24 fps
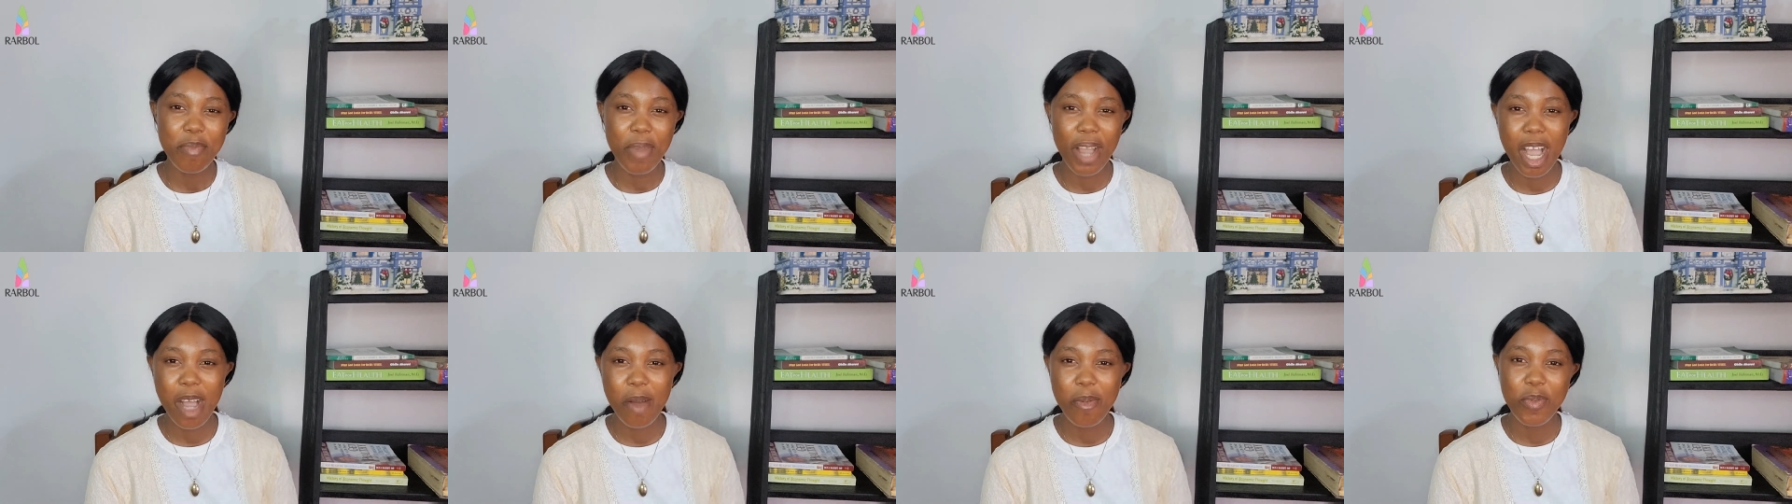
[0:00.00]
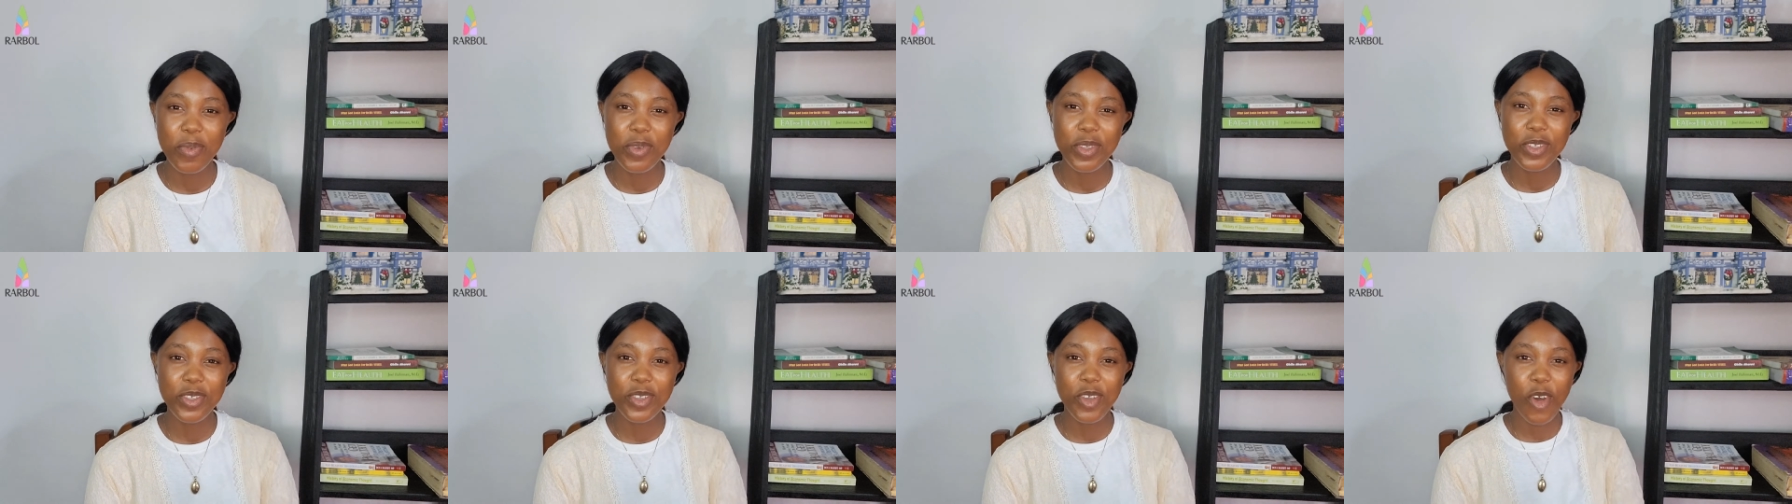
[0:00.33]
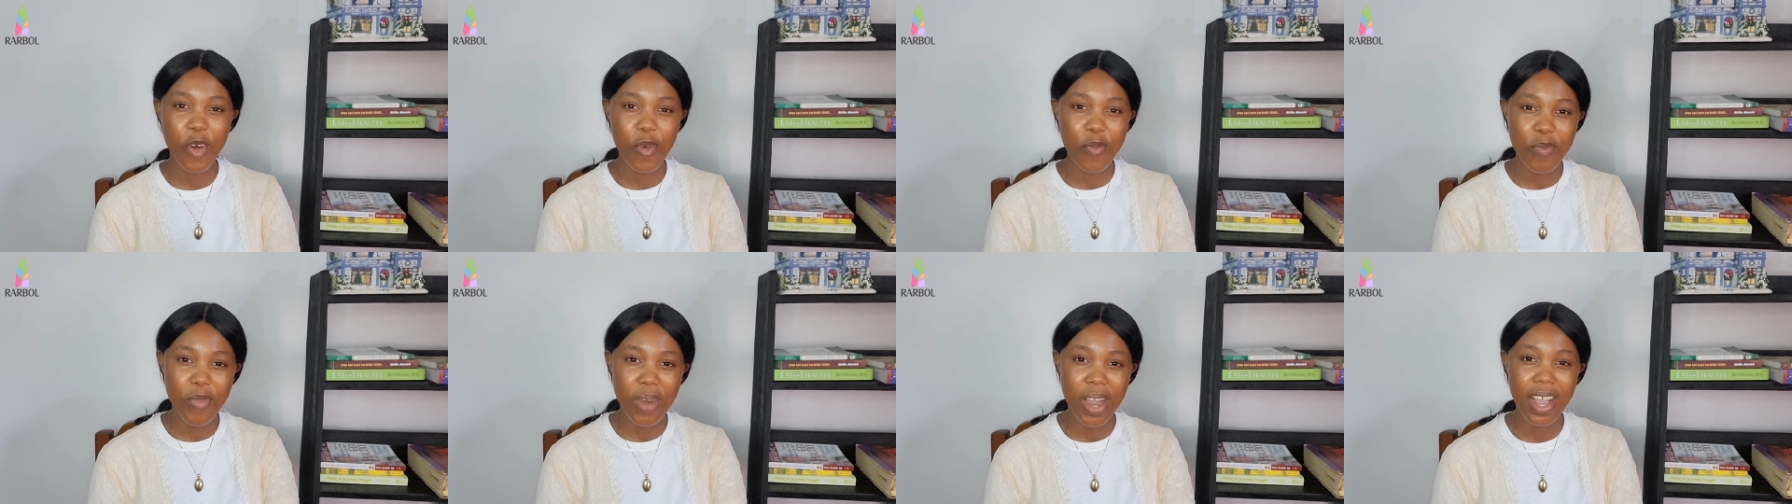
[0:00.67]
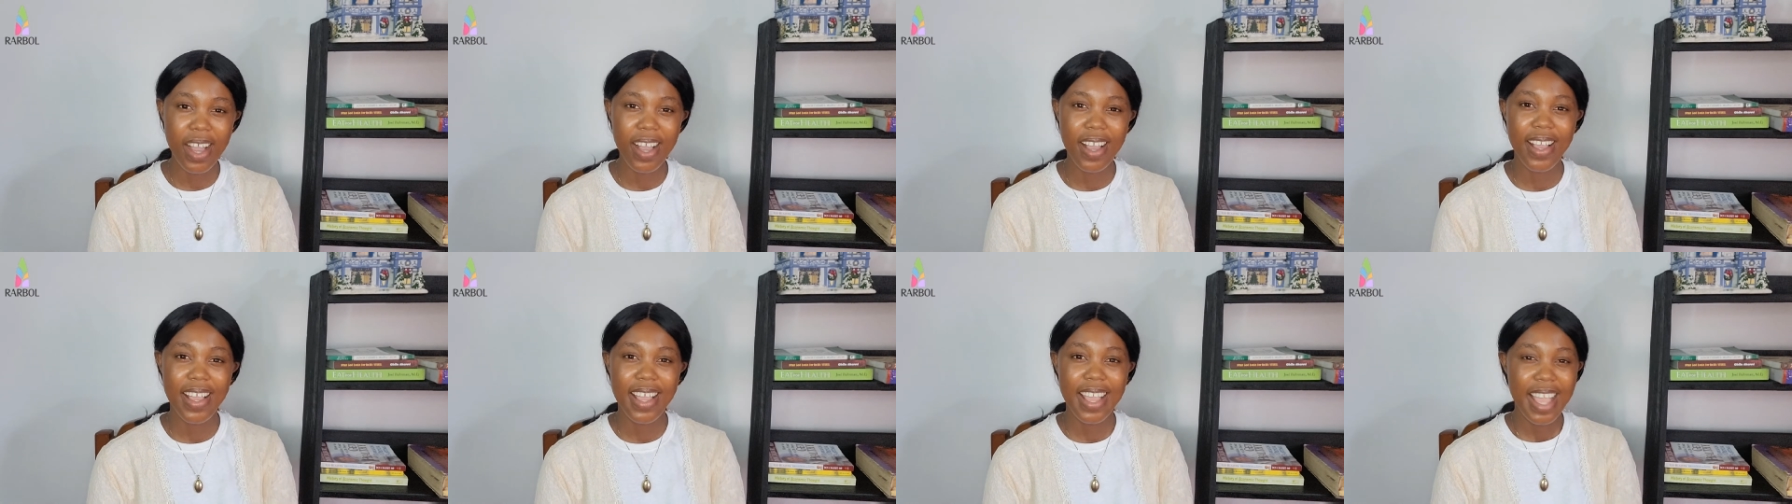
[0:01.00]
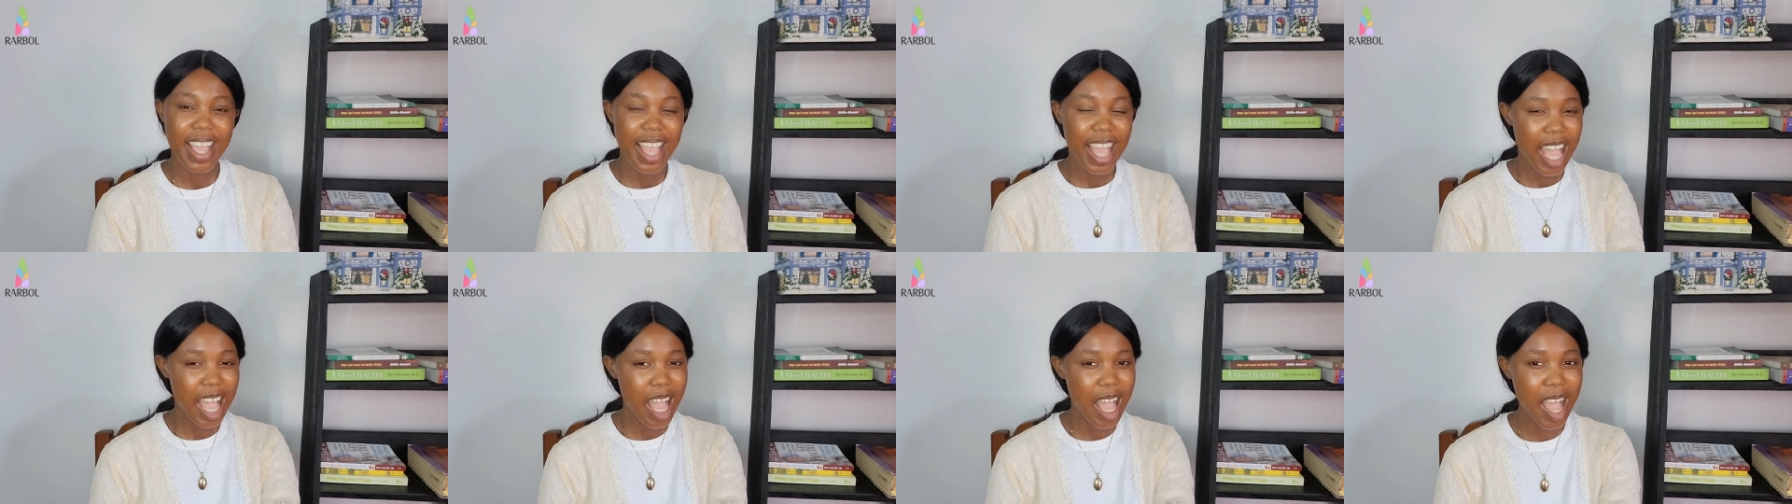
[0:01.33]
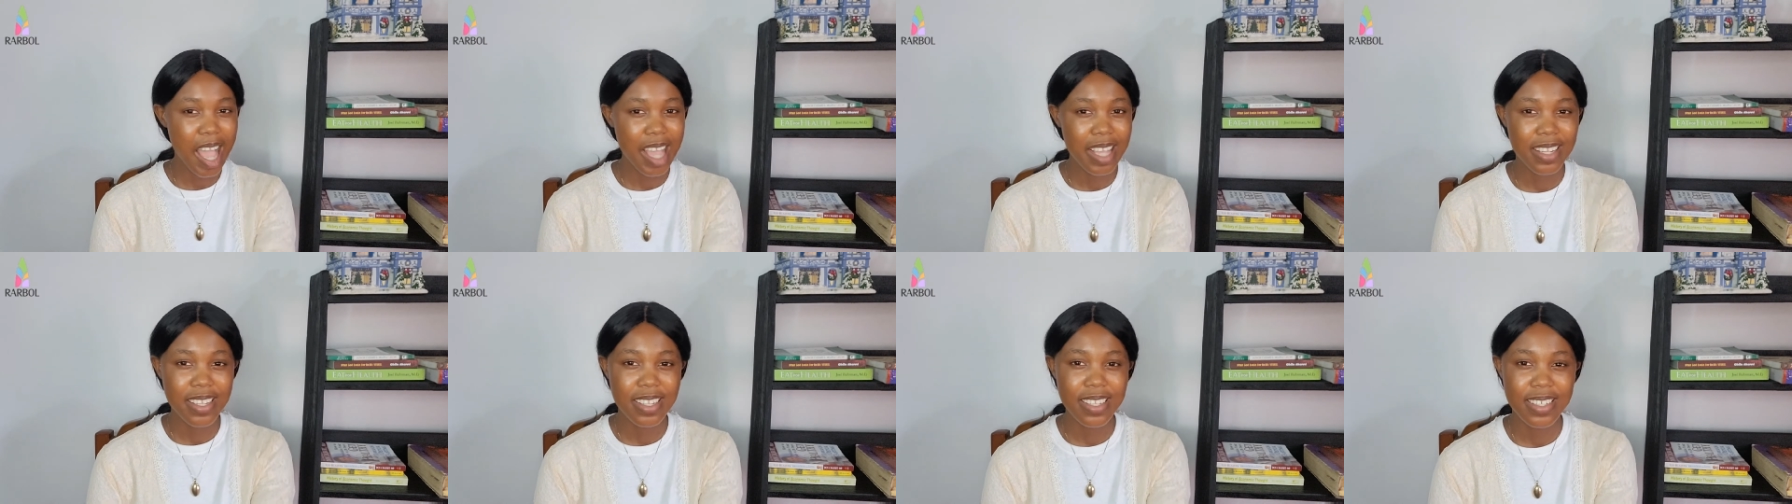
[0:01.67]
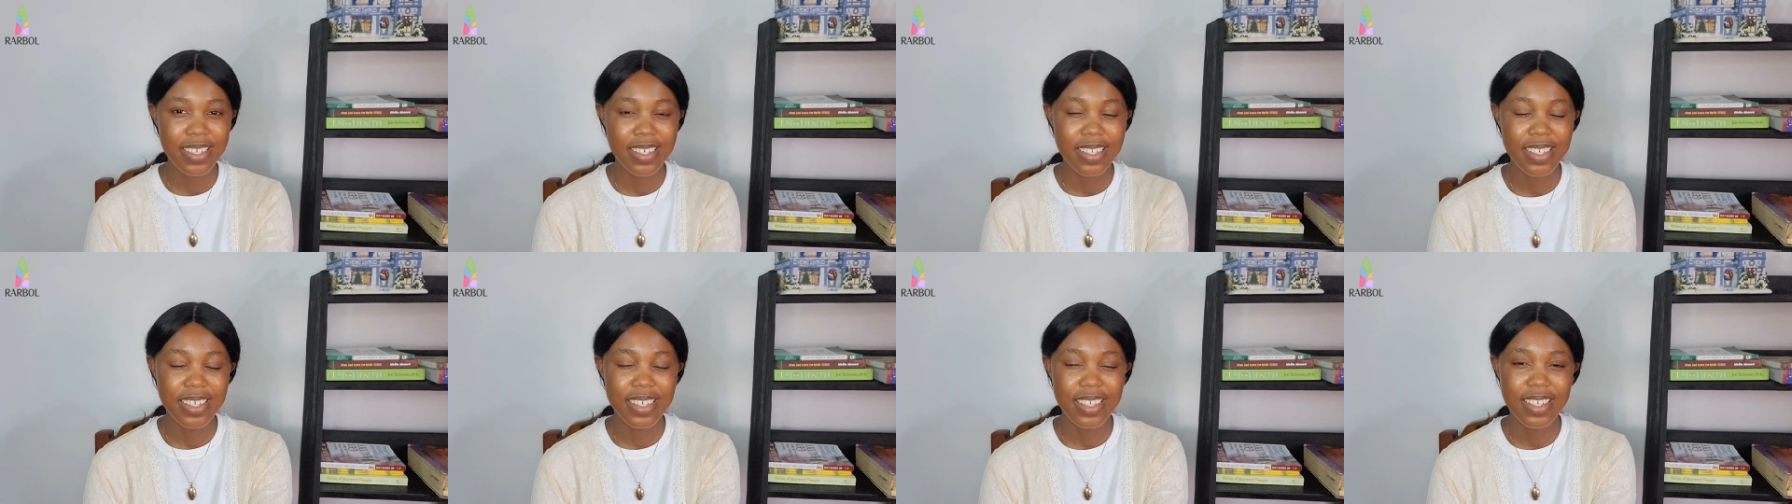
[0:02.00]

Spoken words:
pap with okpa and